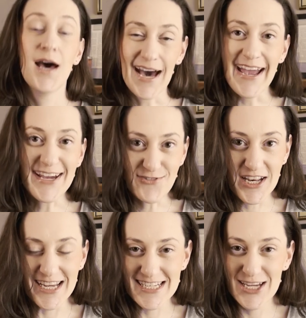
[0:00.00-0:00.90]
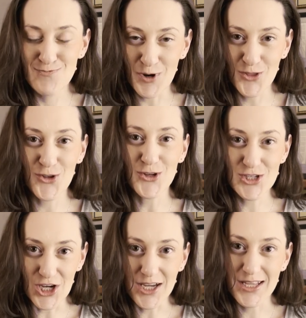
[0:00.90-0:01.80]
I have a 19-month-old
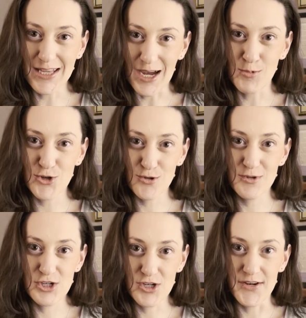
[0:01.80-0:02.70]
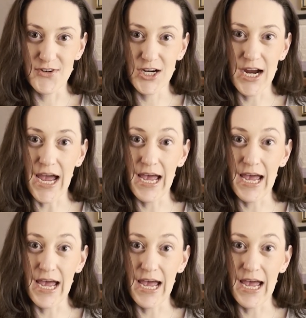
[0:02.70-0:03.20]
chocolate Labrador retriever,